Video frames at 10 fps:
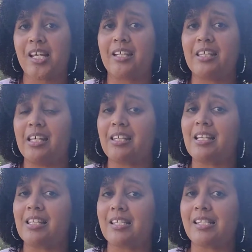I think
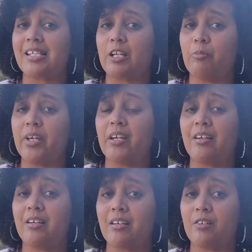that this is going to be a
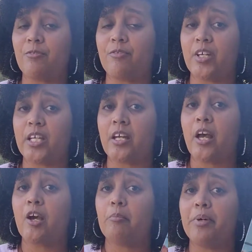good fit,
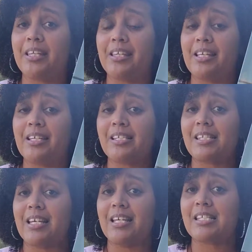but
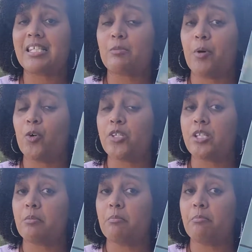this is supposed
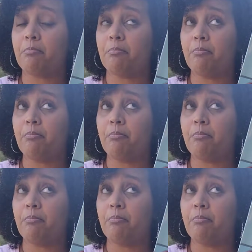to,